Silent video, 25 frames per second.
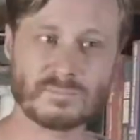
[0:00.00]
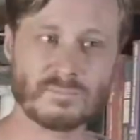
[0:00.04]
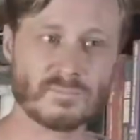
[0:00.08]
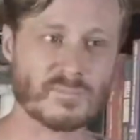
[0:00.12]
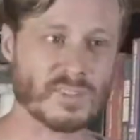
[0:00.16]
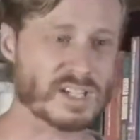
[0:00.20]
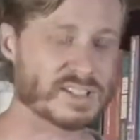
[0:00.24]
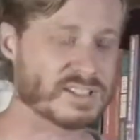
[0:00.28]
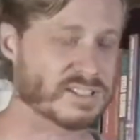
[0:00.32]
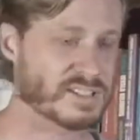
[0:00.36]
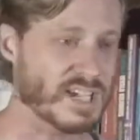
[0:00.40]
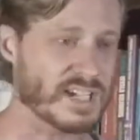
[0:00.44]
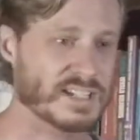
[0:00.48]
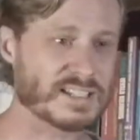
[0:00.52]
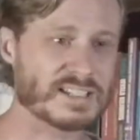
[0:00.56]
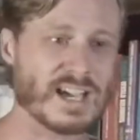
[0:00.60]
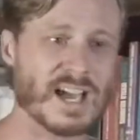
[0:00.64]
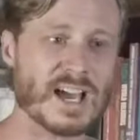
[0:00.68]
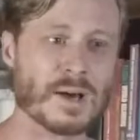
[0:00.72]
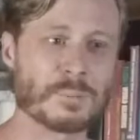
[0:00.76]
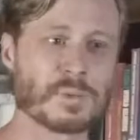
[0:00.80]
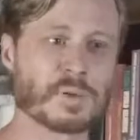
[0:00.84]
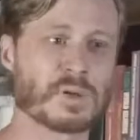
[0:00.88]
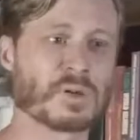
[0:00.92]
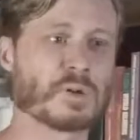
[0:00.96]
State
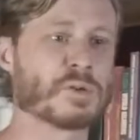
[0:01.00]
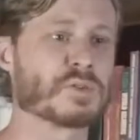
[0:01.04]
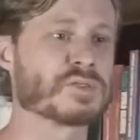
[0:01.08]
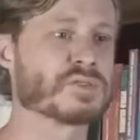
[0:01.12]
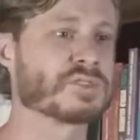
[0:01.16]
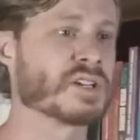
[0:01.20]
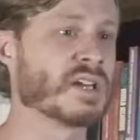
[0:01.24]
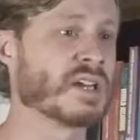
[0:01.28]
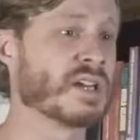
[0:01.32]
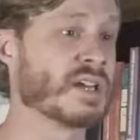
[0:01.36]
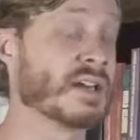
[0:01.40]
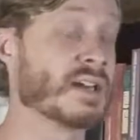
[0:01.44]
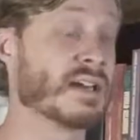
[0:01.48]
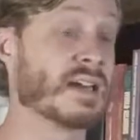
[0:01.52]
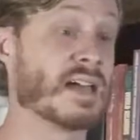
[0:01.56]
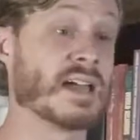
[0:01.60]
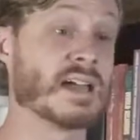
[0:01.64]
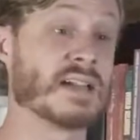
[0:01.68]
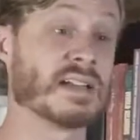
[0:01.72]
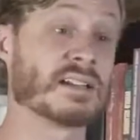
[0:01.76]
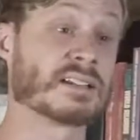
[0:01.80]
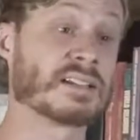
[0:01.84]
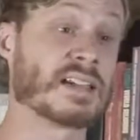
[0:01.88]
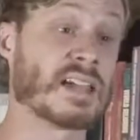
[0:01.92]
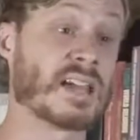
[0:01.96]
capitals
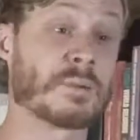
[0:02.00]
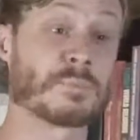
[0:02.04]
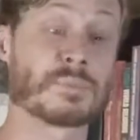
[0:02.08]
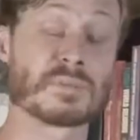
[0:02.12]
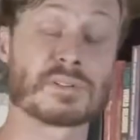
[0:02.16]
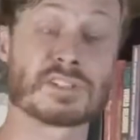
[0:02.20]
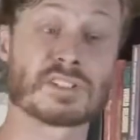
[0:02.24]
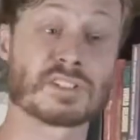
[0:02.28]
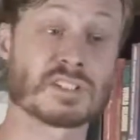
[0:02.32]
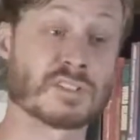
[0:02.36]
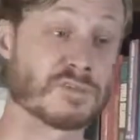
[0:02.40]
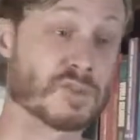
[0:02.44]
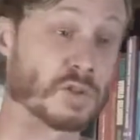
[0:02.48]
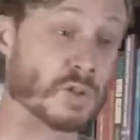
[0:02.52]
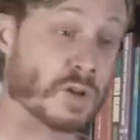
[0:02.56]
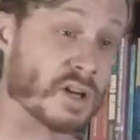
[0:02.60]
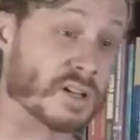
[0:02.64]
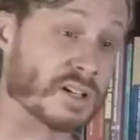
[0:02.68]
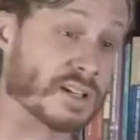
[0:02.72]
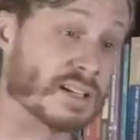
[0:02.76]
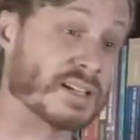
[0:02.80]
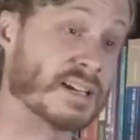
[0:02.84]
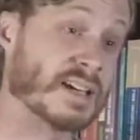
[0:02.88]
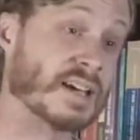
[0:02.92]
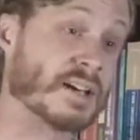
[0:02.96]
and campuses. If you're
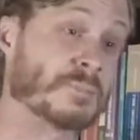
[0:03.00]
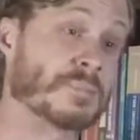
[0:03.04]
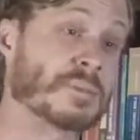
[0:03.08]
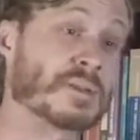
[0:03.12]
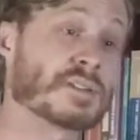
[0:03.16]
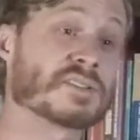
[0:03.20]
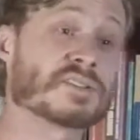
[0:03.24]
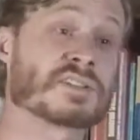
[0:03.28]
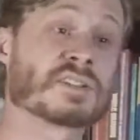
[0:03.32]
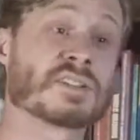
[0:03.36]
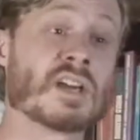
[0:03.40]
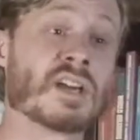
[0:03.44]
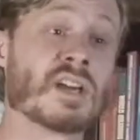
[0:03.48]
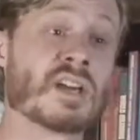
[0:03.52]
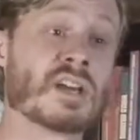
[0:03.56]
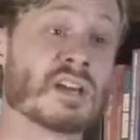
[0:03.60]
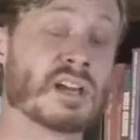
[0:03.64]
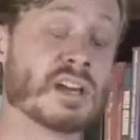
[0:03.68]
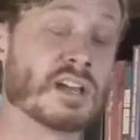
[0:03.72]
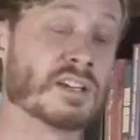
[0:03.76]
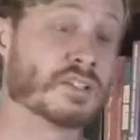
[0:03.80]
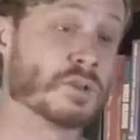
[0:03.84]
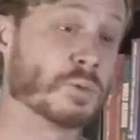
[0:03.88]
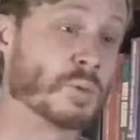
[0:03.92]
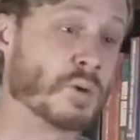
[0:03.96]
on a campus
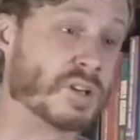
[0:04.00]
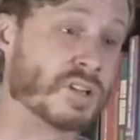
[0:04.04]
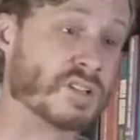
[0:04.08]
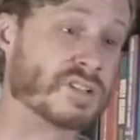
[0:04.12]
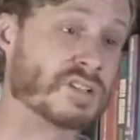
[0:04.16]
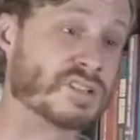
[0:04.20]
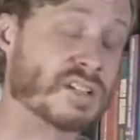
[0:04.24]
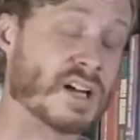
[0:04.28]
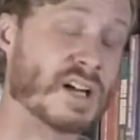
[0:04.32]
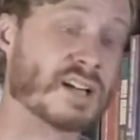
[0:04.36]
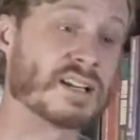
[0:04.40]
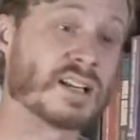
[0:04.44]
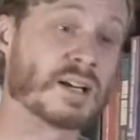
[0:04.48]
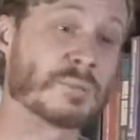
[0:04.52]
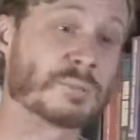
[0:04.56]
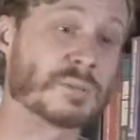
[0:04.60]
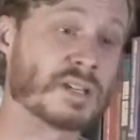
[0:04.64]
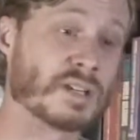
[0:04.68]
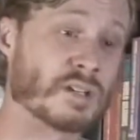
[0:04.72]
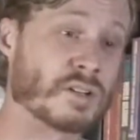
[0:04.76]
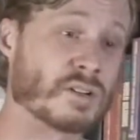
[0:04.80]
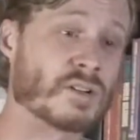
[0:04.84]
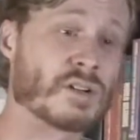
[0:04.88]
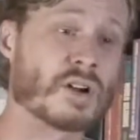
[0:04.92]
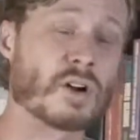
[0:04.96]
and you want to sign up,
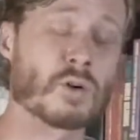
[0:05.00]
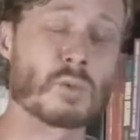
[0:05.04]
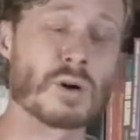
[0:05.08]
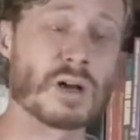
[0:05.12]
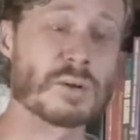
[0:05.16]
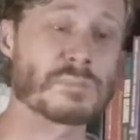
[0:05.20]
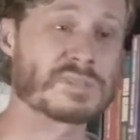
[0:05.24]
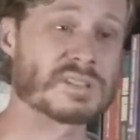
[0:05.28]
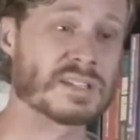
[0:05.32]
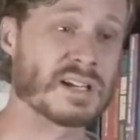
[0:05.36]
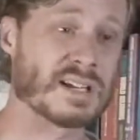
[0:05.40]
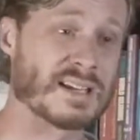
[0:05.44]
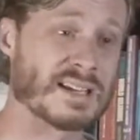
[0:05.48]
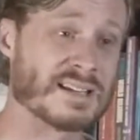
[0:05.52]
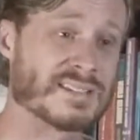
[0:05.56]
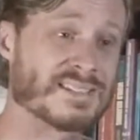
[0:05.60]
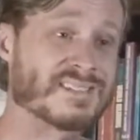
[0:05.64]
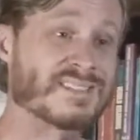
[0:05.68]
get on our website and